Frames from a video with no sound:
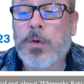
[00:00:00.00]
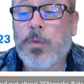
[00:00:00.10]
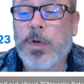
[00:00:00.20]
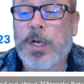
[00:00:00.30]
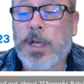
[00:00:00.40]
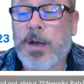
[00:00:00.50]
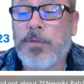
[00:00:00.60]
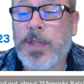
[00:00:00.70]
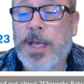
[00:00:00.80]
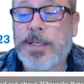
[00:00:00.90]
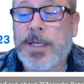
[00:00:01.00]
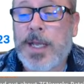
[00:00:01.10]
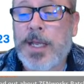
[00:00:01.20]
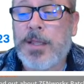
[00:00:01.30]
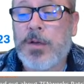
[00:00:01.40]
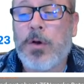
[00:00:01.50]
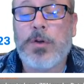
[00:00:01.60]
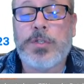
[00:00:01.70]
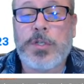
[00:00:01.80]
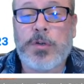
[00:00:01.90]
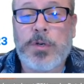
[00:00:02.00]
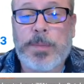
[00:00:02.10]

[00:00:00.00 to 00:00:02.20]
We're going to cover that today, and there are security